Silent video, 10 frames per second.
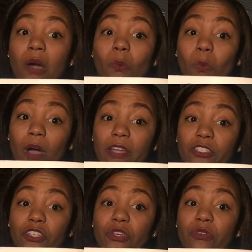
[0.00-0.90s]
What
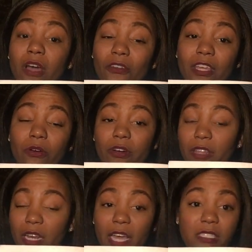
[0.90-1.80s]
do you know that, or
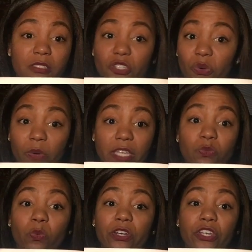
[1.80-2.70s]
the next 2 weeks,
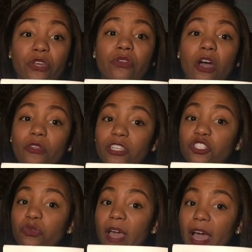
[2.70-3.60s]
what do you know
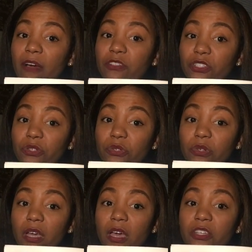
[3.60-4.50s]
that you have due
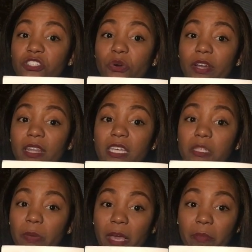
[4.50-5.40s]
during
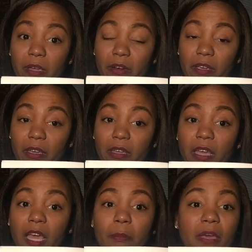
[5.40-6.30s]
this pay period?
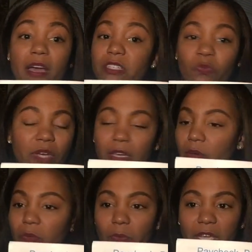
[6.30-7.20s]
Because
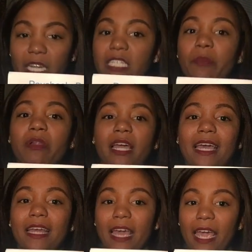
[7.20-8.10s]
we need to
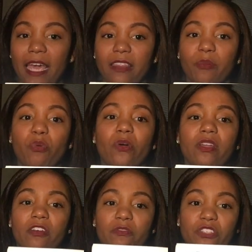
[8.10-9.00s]
plan ahead. The
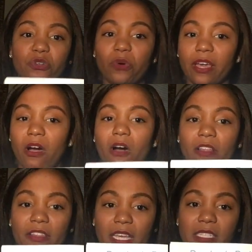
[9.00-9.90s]
point of doing all
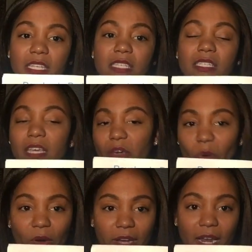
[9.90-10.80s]
of this is to get
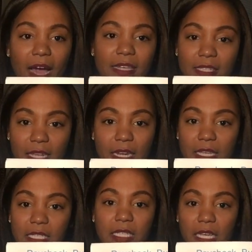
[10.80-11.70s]
organized and
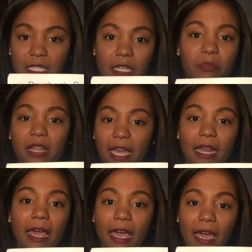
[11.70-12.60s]
is to plan
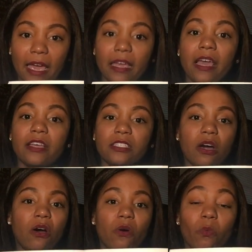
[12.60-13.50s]
ahead.
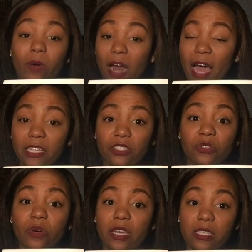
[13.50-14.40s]
So what I
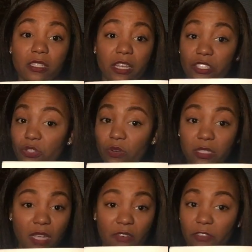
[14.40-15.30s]
do is, as soon
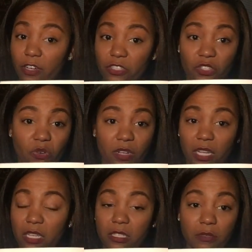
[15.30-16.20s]
as I finish doing
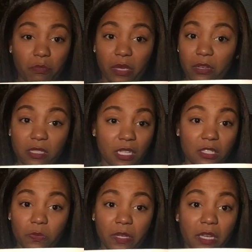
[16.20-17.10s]
these bills
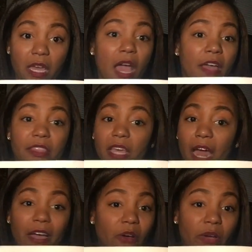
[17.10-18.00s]
this week, then
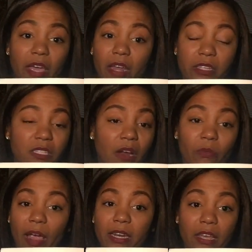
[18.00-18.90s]
I go ahead and start
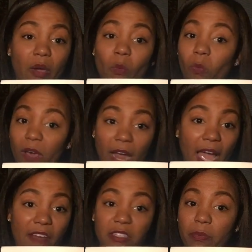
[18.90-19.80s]
writing in what I
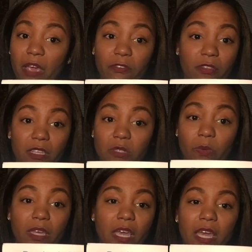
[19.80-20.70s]
have to pay for this week.